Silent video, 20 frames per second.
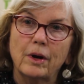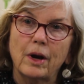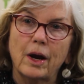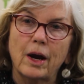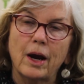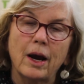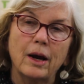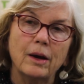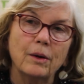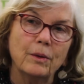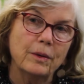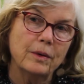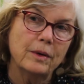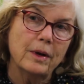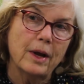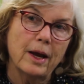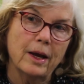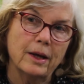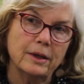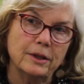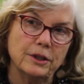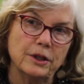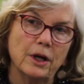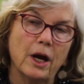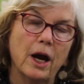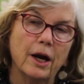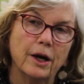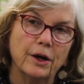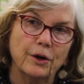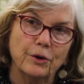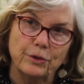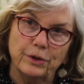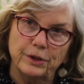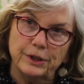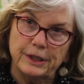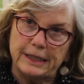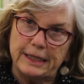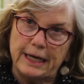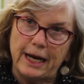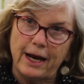I had to hire the
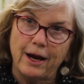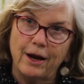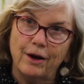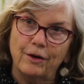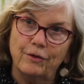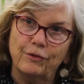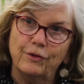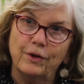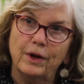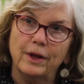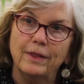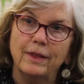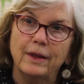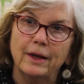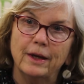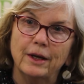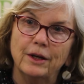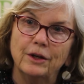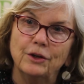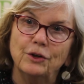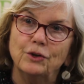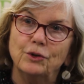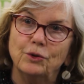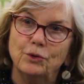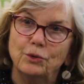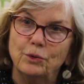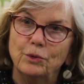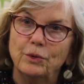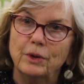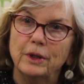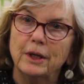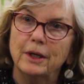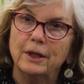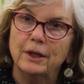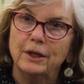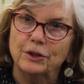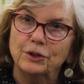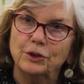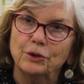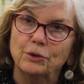staff and then do the
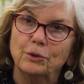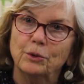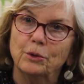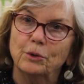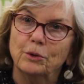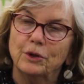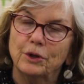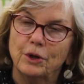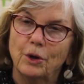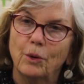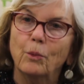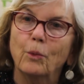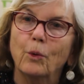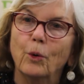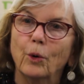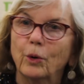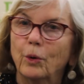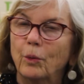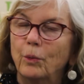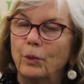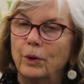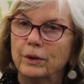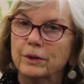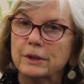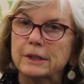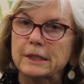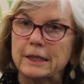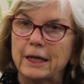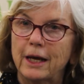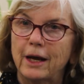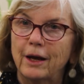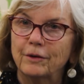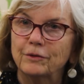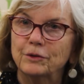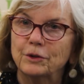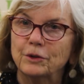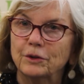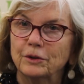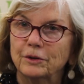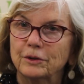initial work with staff
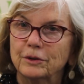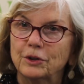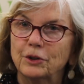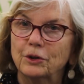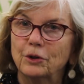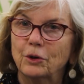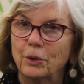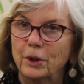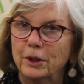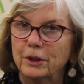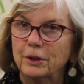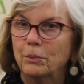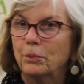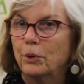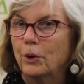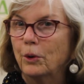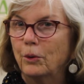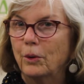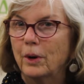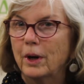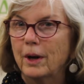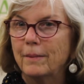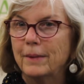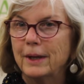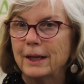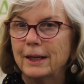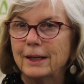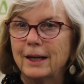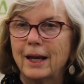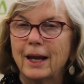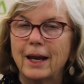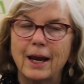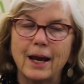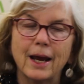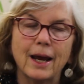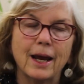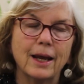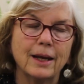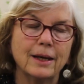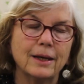to create the programming,
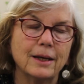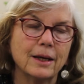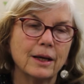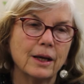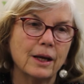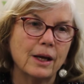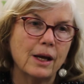and